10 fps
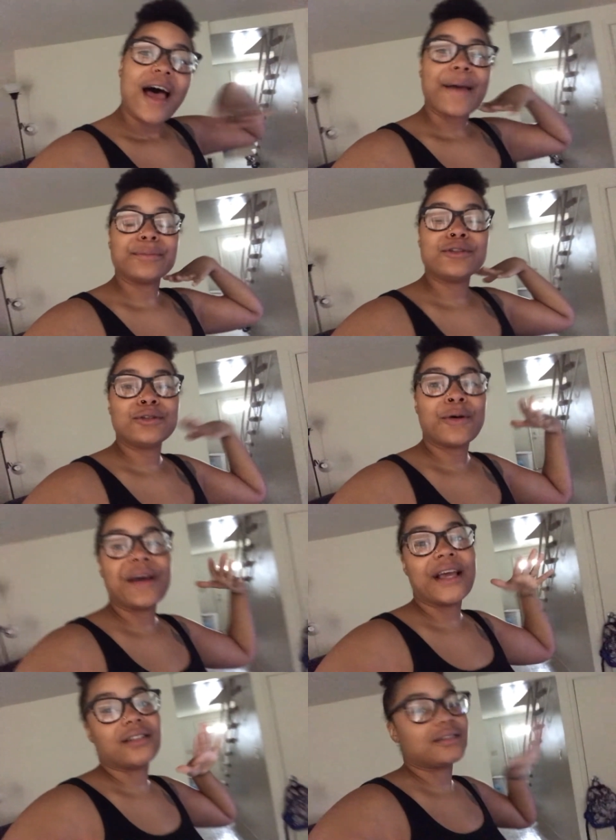I'm so
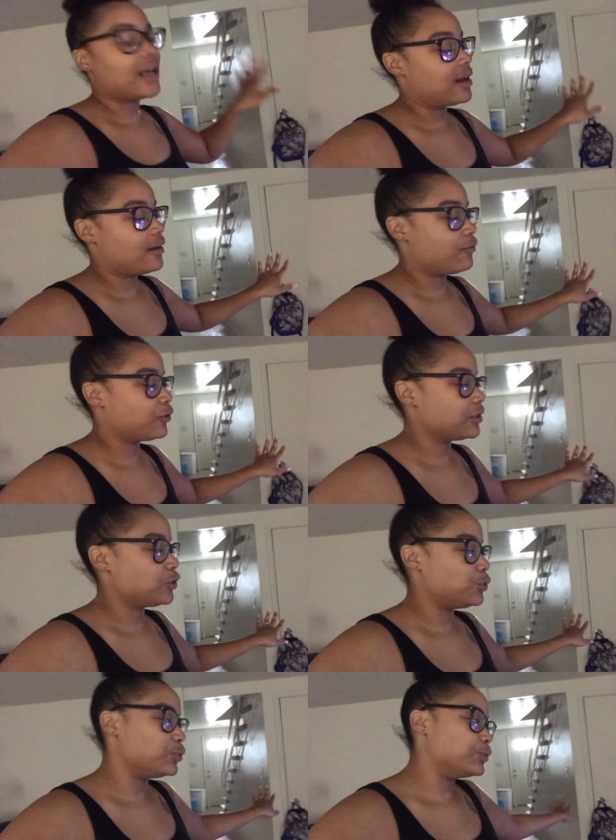excited for
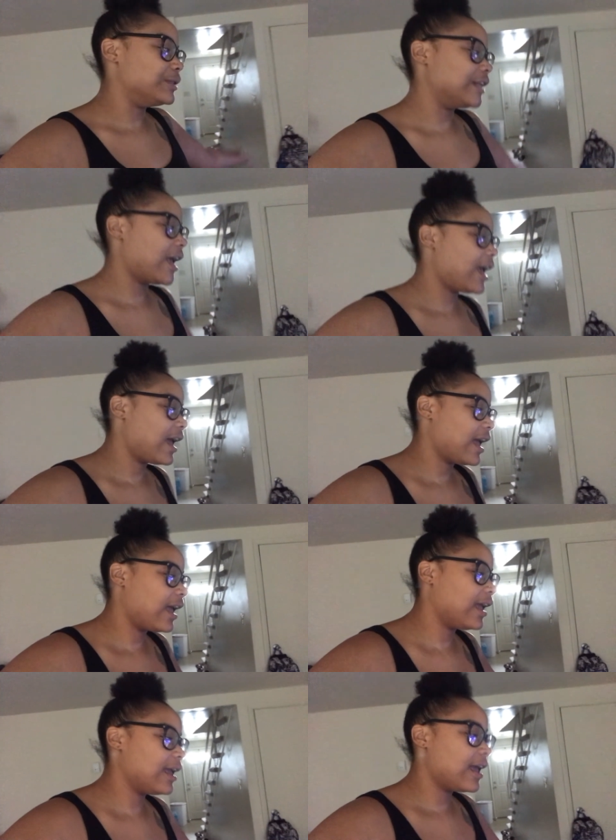
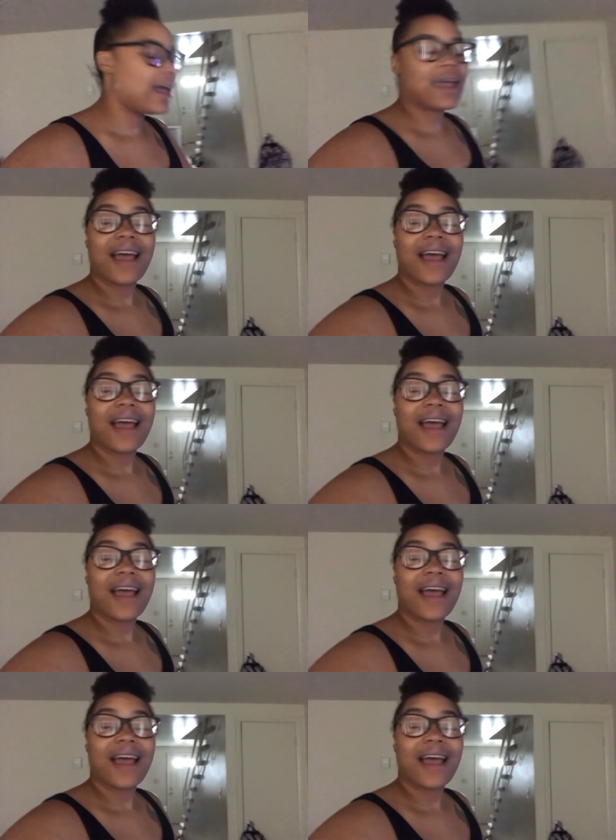today.